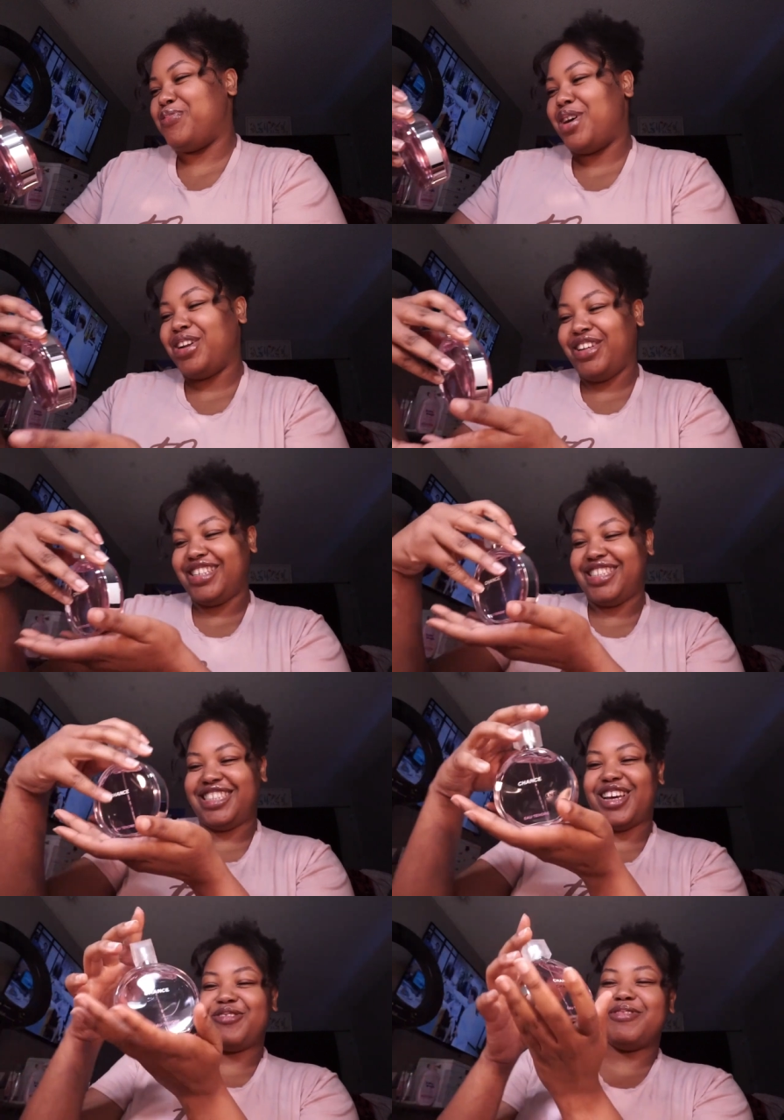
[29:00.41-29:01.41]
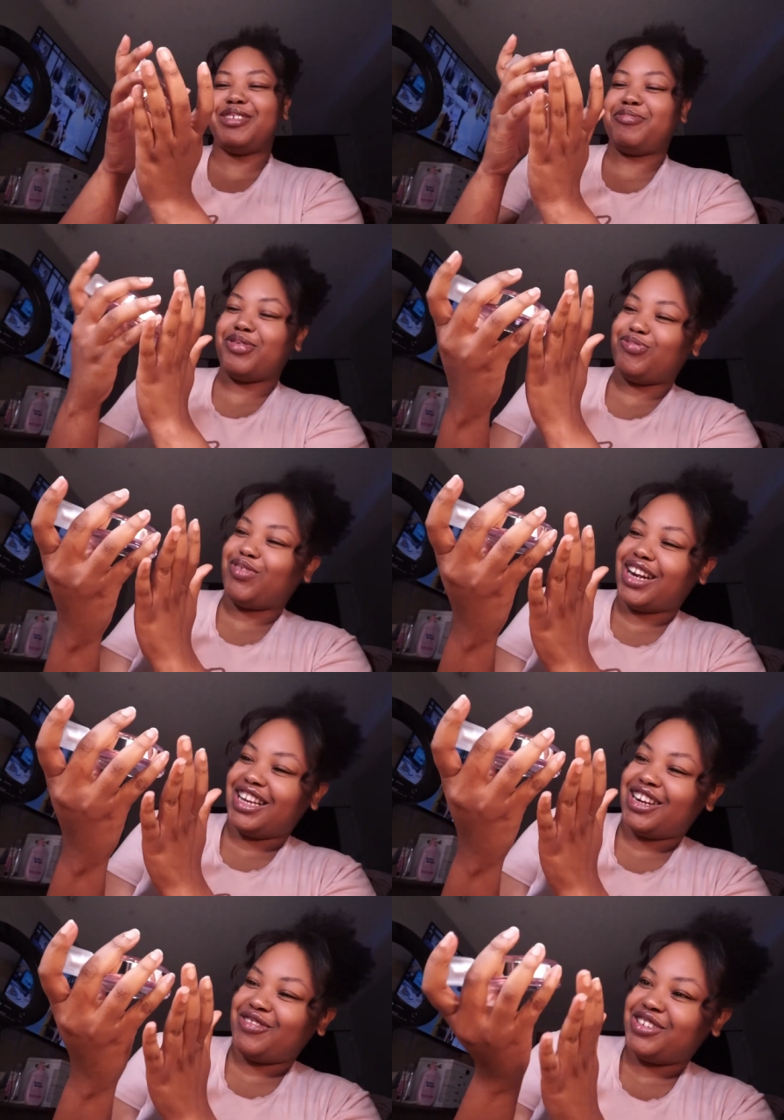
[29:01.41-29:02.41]
bottle is so much
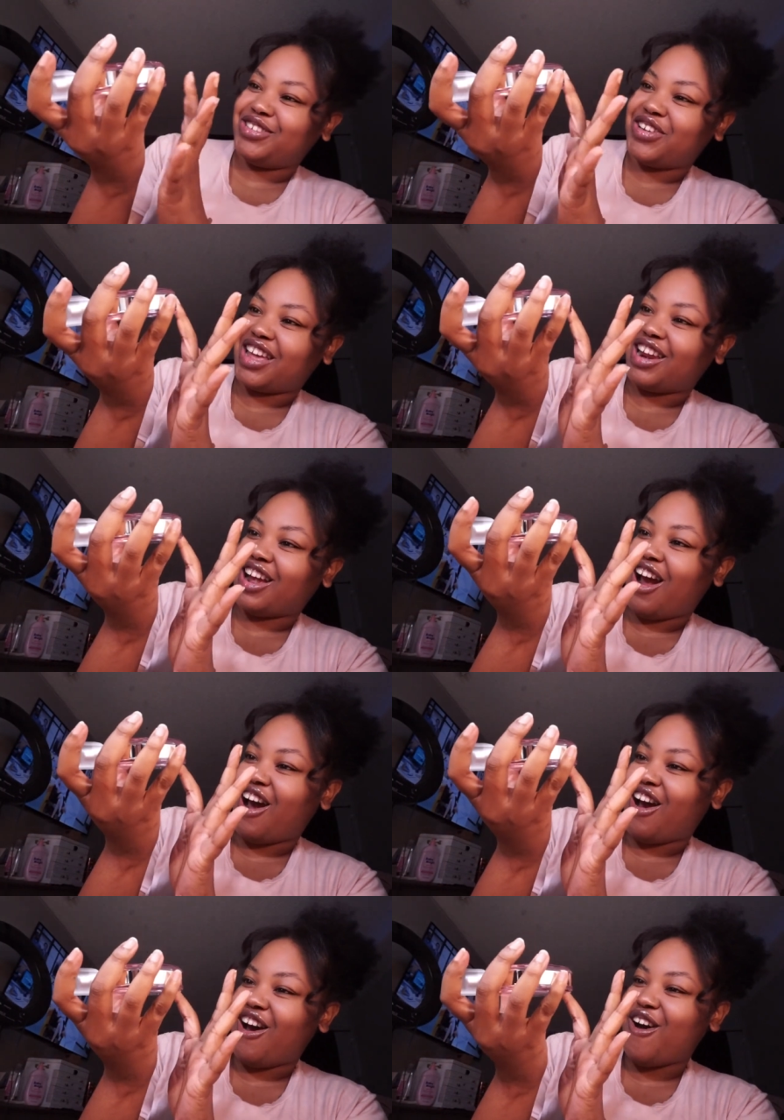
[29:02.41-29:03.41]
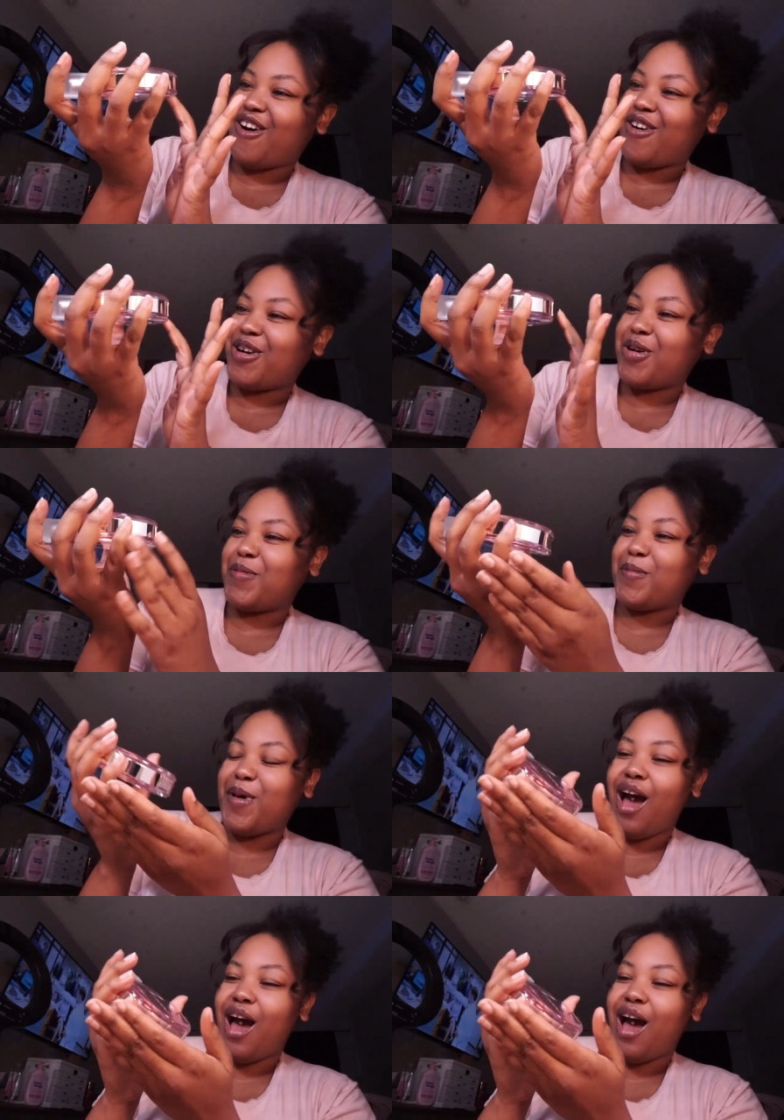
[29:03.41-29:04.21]
prettier when you get it home.